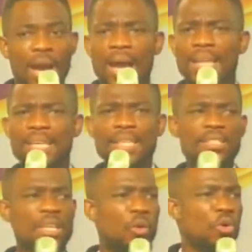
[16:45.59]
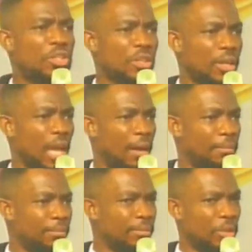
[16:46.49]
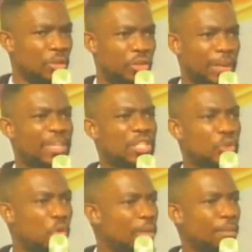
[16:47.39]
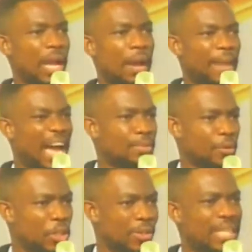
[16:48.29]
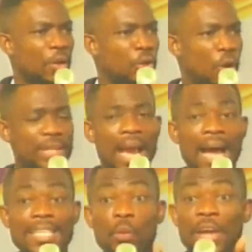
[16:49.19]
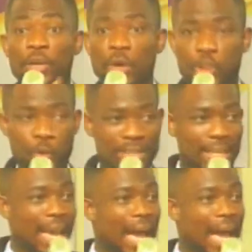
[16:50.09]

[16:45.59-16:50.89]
And I said, this is a good um, dream. This is good um, aspiration. These are good goals. I said, why do you want to do it?